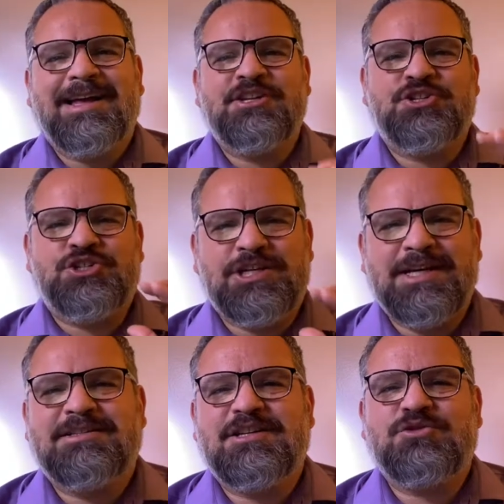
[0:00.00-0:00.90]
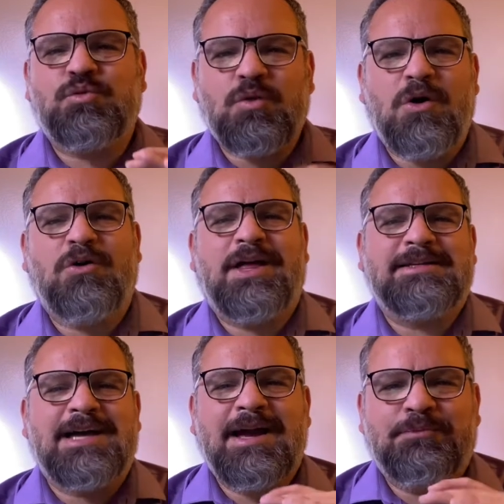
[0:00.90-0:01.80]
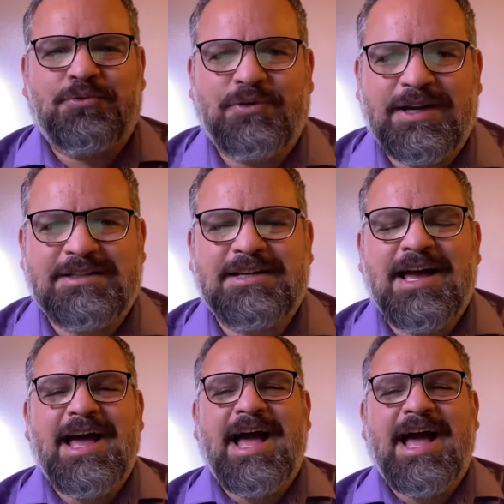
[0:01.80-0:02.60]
is Jesus' role as high priest,